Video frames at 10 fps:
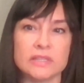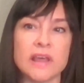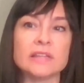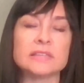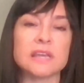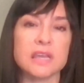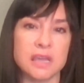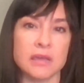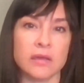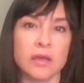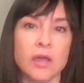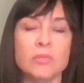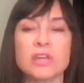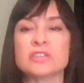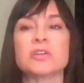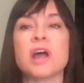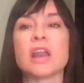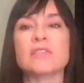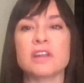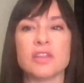That's key because they're not
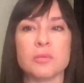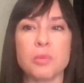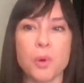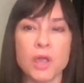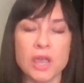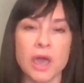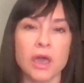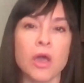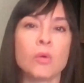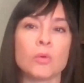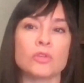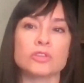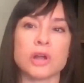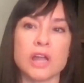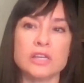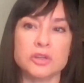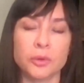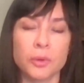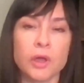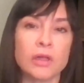even at the point yet where they're trying
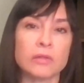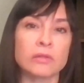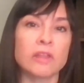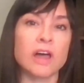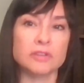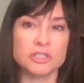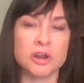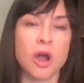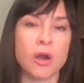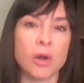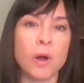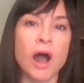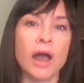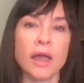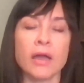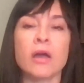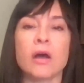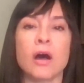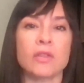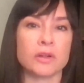to leverage an ROI
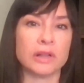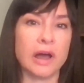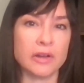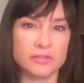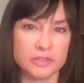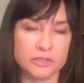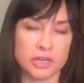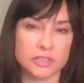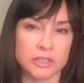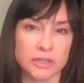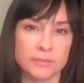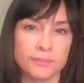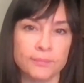on their cloud infrastructure.